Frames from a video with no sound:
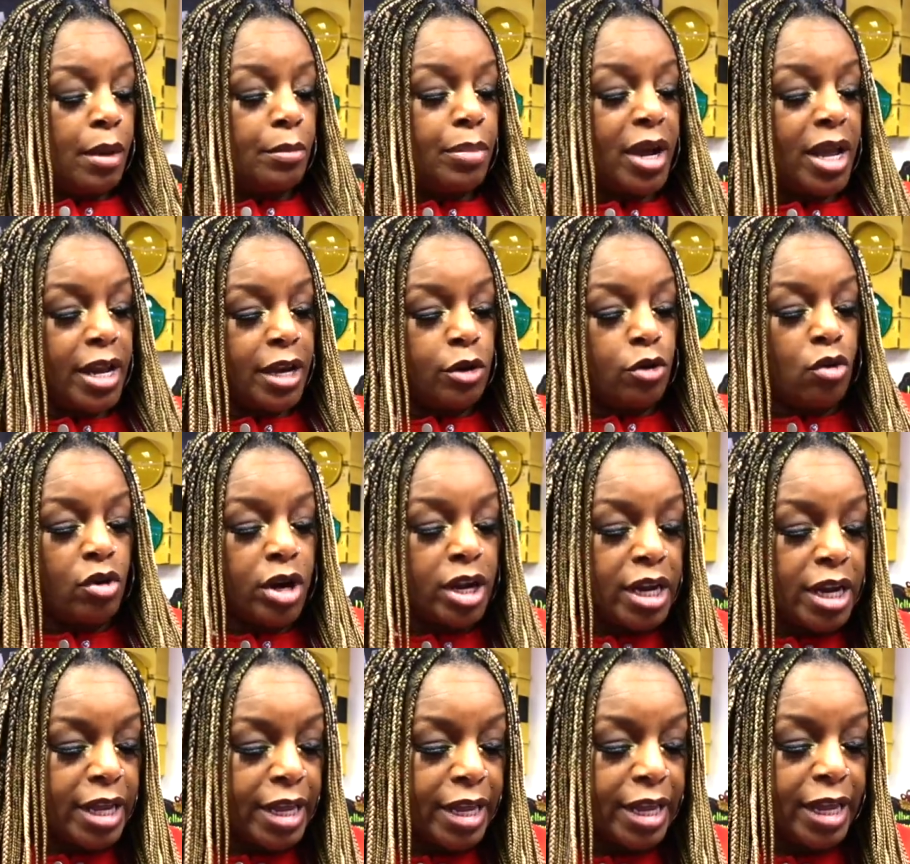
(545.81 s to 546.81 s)
But in order
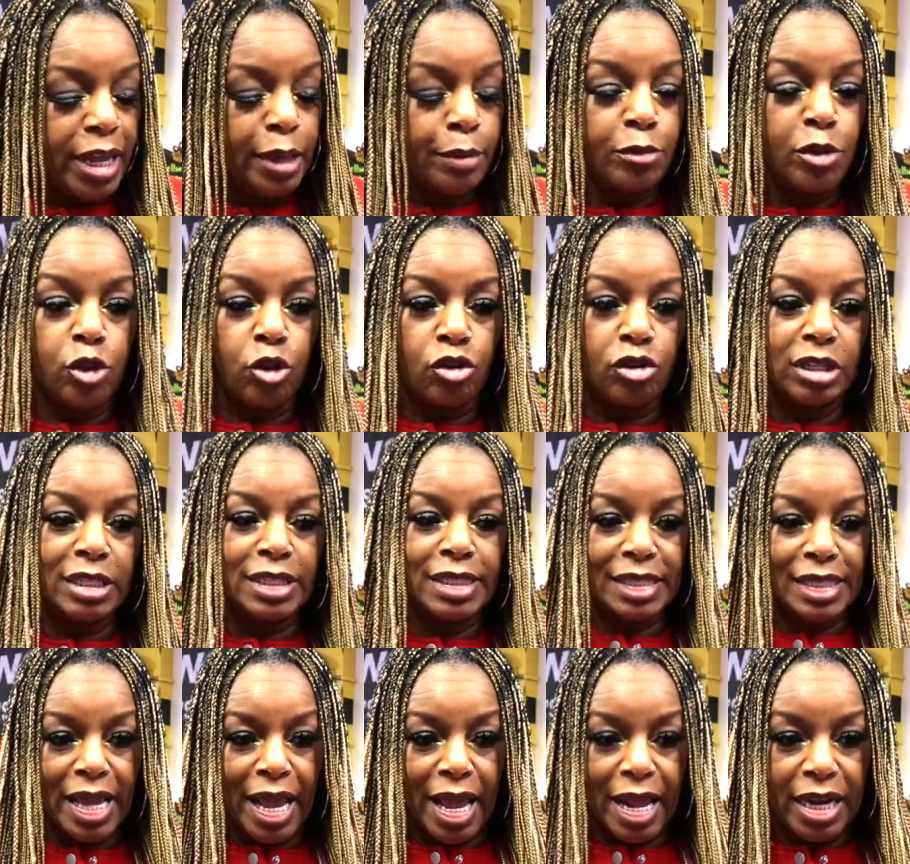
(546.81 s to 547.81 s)
to keep your
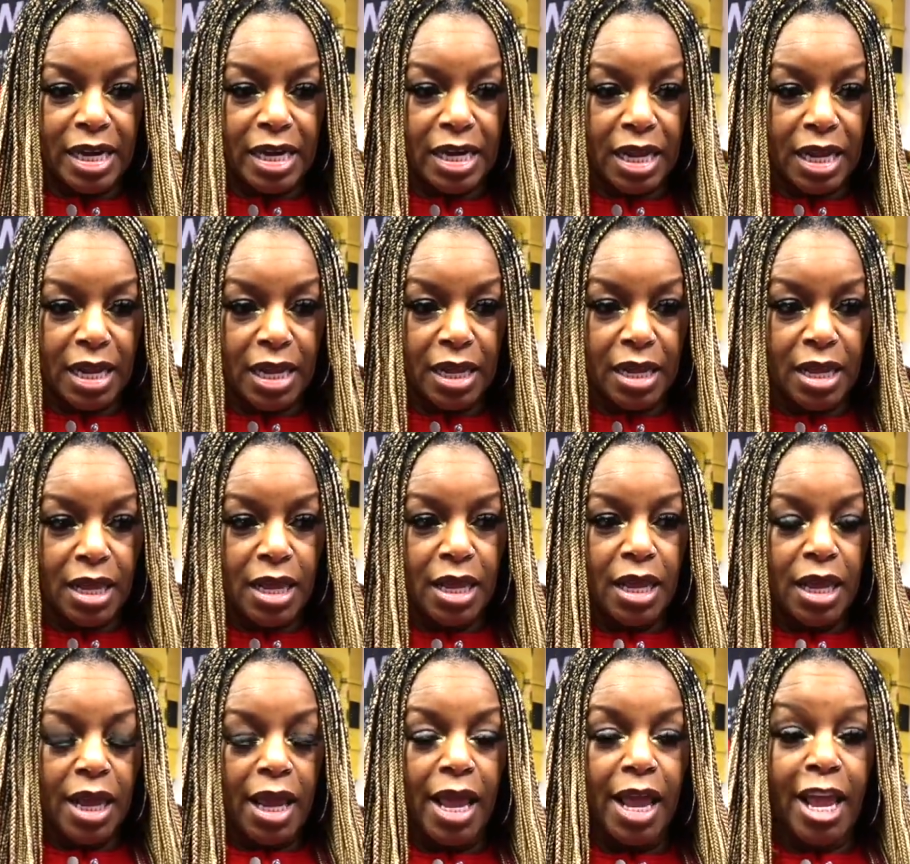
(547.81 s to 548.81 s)
sanity
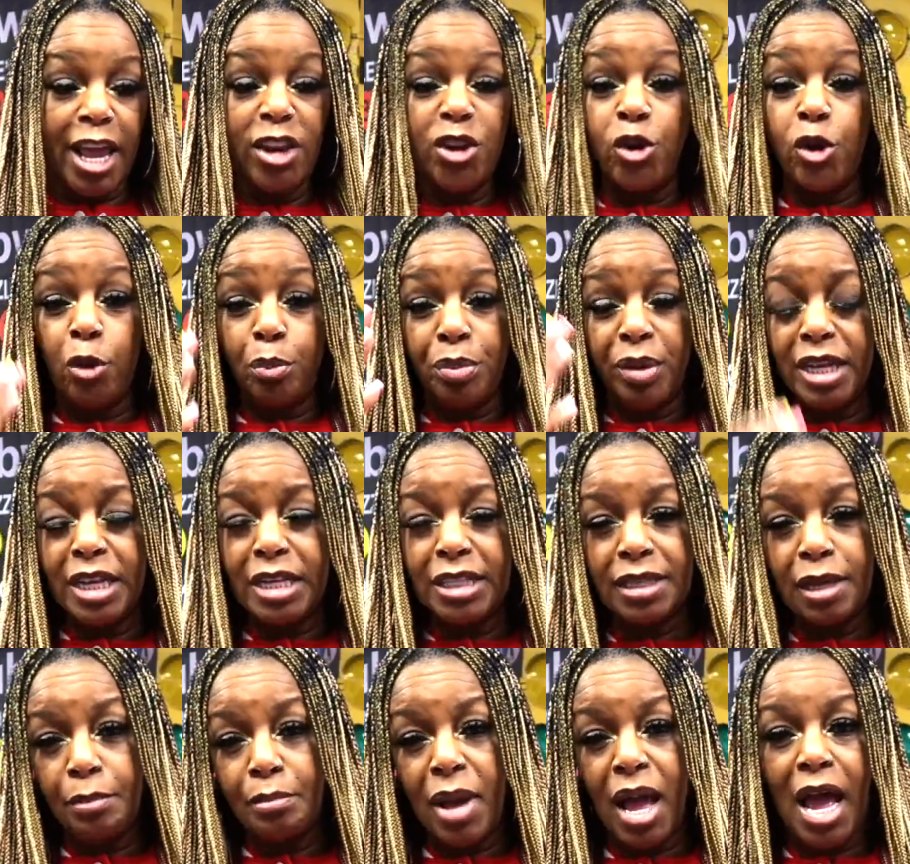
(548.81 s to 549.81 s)
and your
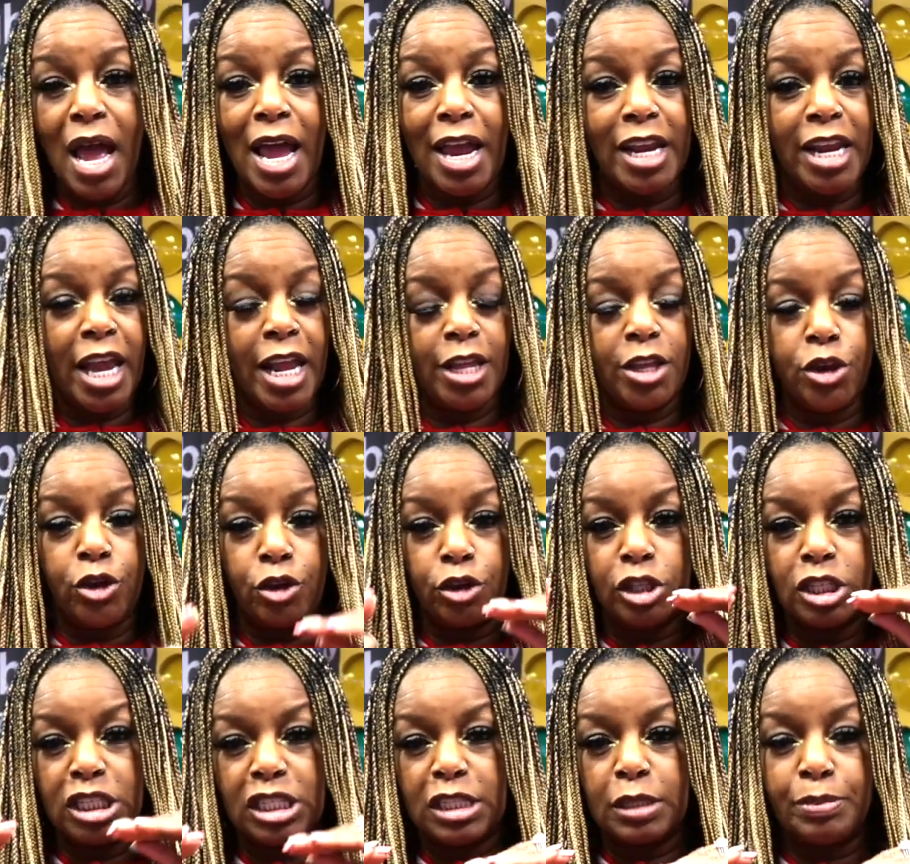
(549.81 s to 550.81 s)
peace of mind and your
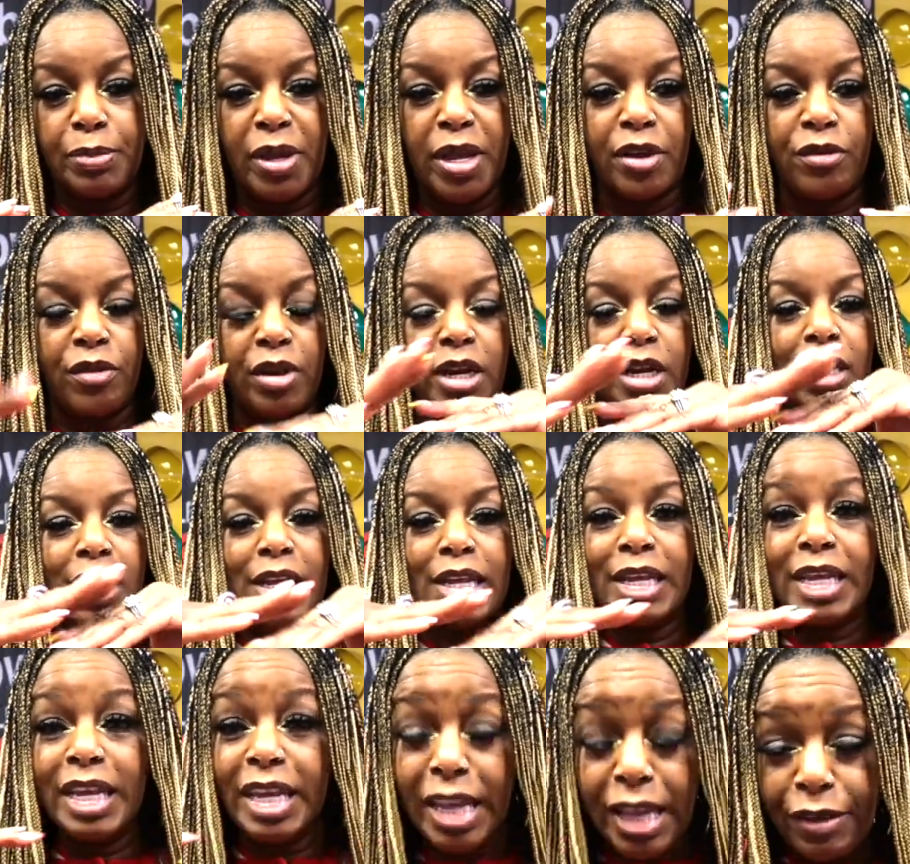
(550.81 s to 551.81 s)
spirit
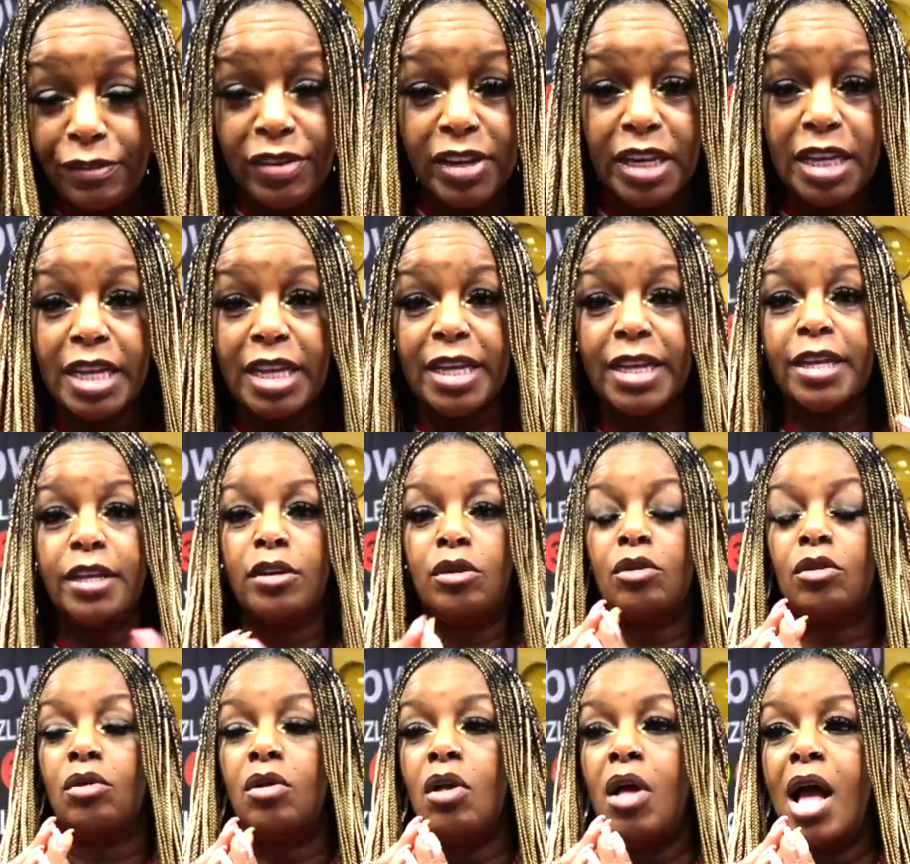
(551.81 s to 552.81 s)
even
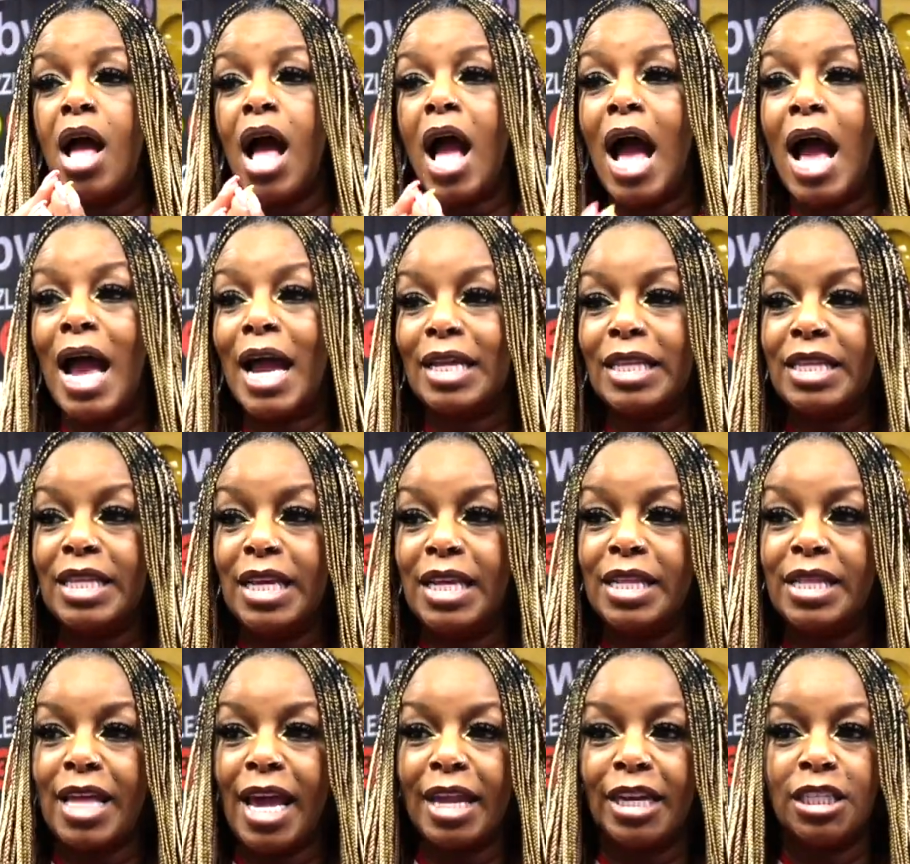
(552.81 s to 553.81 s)
keel, I
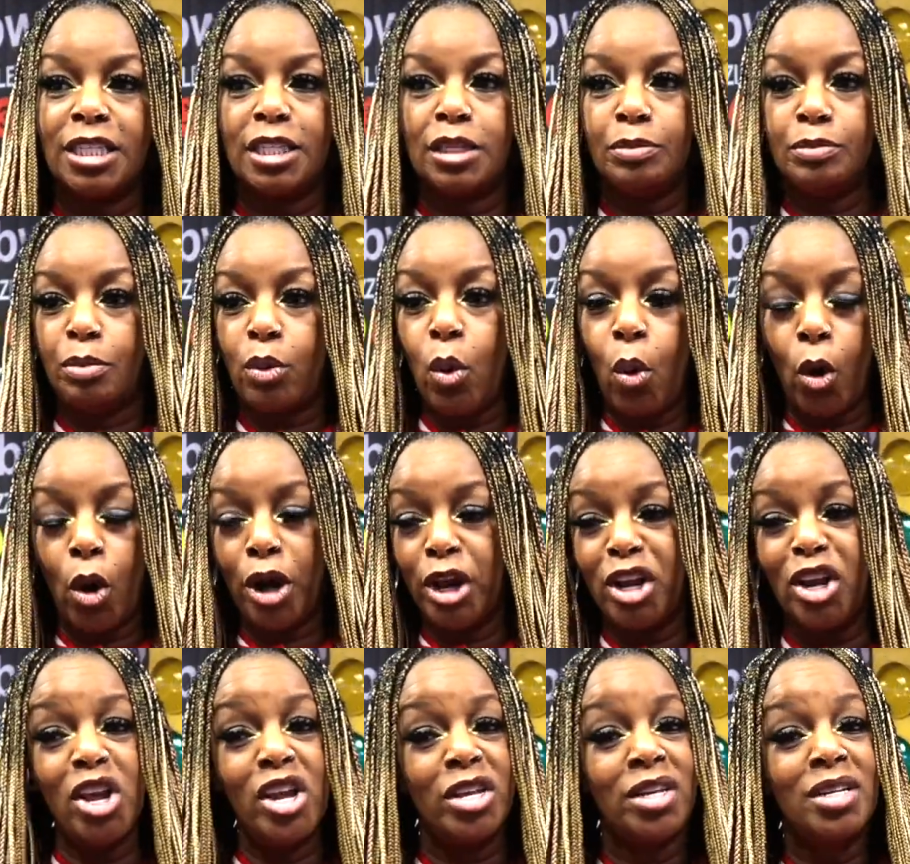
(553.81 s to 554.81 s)
think that is important